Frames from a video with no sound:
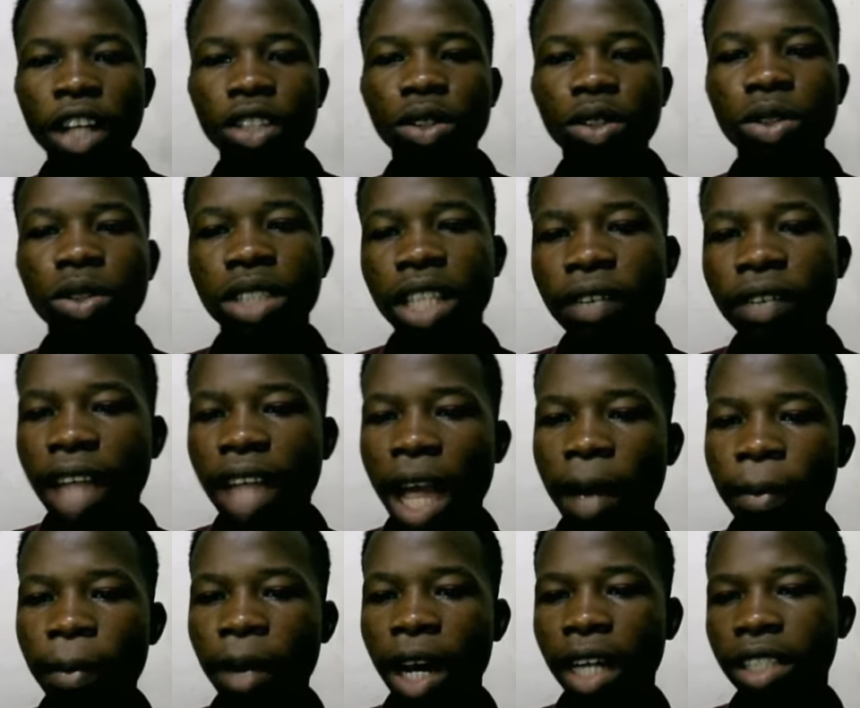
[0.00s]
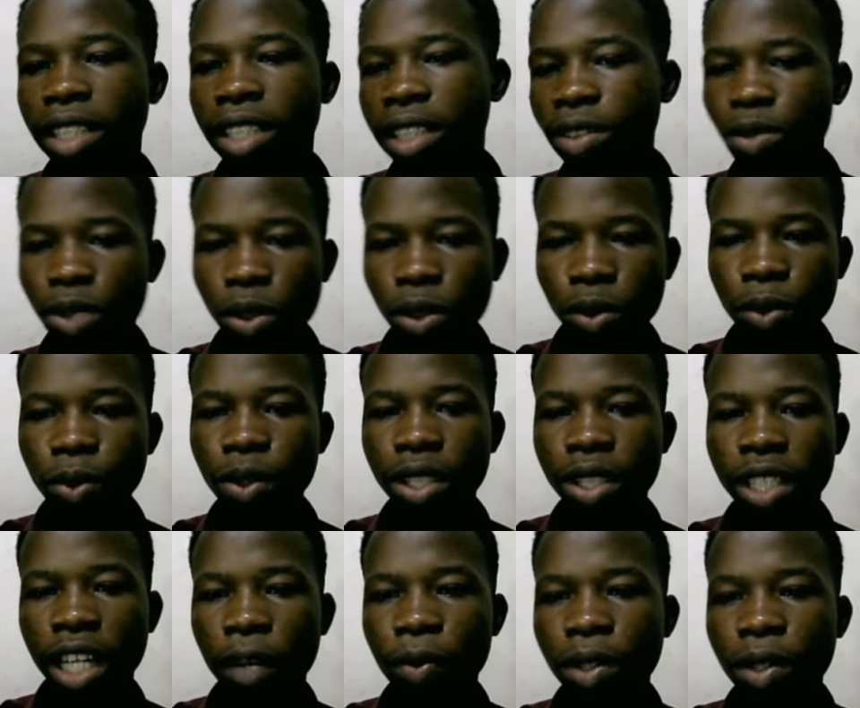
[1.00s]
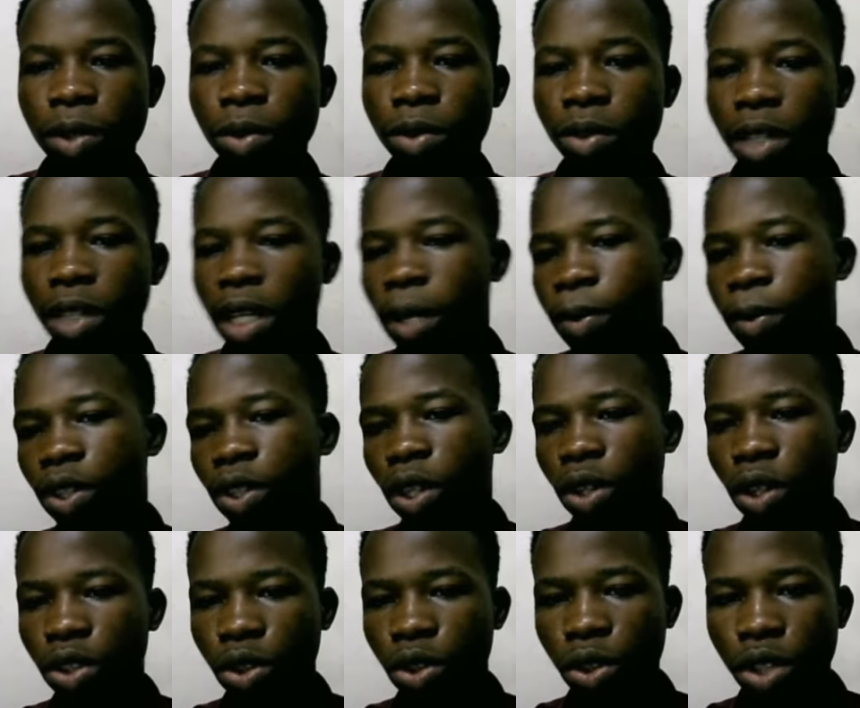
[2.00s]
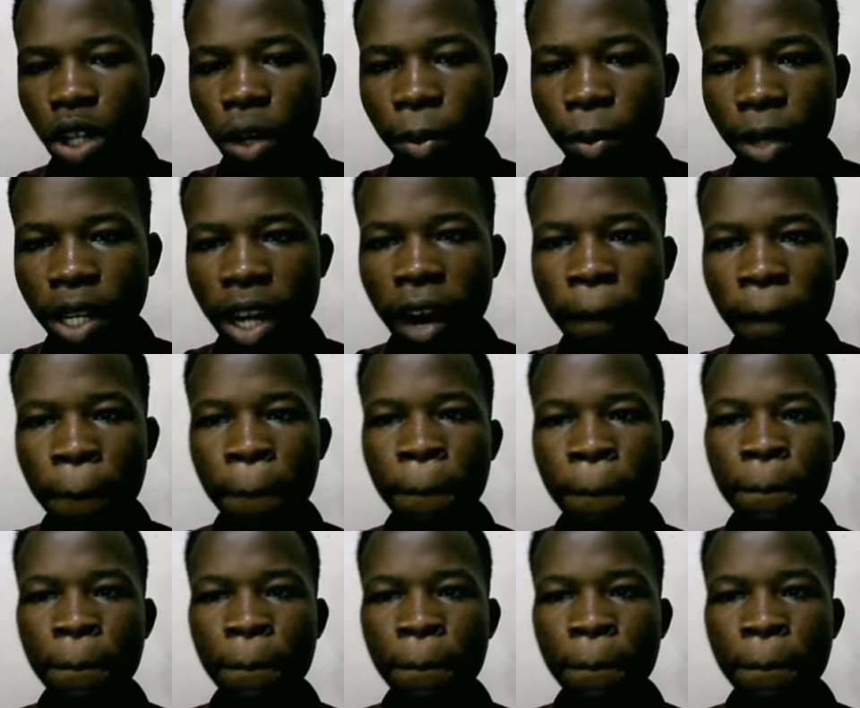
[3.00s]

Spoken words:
So save time and get real result on social media.